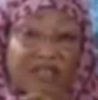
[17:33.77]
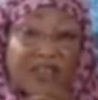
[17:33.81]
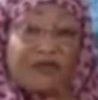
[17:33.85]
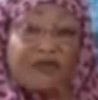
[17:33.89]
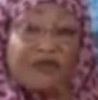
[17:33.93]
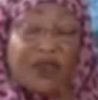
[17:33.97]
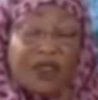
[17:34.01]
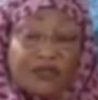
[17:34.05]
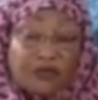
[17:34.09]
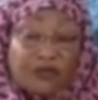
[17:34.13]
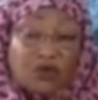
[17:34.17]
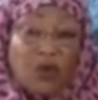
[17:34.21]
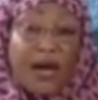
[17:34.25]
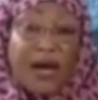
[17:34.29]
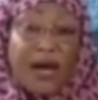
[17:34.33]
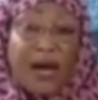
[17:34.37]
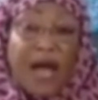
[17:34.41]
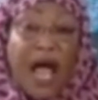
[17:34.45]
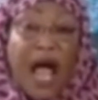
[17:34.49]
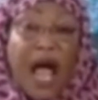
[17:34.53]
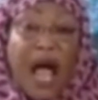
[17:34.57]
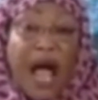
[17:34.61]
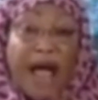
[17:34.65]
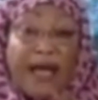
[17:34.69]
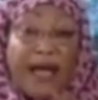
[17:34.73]
The first one,
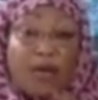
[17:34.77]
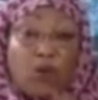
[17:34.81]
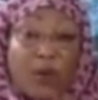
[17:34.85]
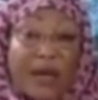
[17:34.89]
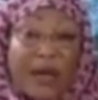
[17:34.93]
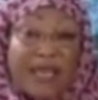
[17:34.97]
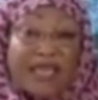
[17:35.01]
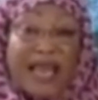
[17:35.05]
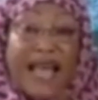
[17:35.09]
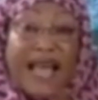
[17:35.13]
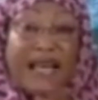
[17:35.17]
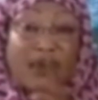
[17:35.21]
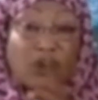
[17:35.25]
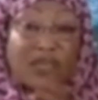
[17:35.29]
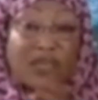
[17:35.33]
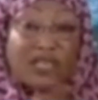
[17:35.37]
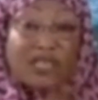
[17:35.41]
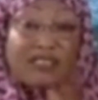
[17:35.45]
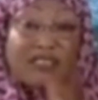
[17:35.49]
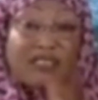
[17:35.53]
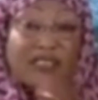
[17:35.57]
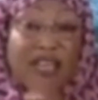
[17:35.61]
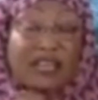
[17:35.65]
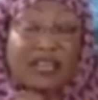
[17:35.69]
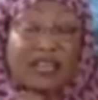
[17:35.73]
I got
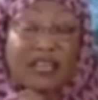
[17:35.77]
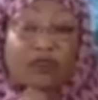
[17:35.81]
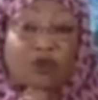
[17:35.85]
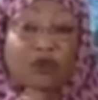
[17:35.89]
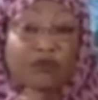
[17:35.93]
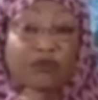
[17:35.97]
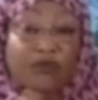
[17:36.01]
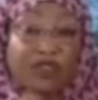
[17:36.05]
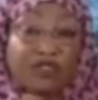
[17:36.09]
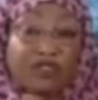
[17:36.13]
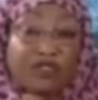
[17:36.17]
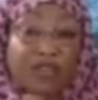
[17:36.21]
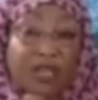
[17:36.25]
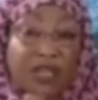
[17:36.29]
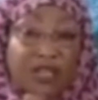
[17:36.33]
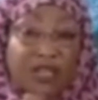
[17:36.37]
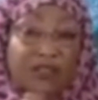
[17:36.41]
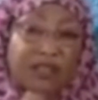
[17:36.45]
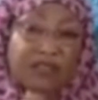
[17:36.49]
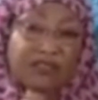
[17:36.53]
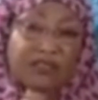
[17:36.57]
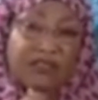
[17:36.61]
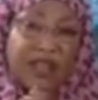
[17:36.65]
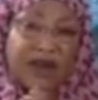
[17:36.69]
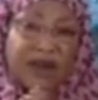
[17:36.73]
a standing ovation in
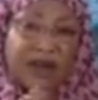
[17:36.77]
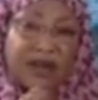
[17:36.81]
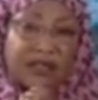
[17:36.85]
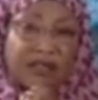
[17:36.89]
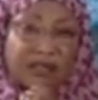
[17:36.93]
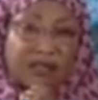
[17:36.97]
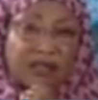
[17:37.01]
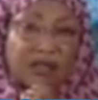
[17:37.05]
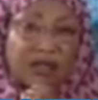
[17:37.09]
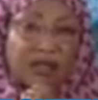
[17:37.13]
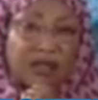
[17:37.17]
the Senate.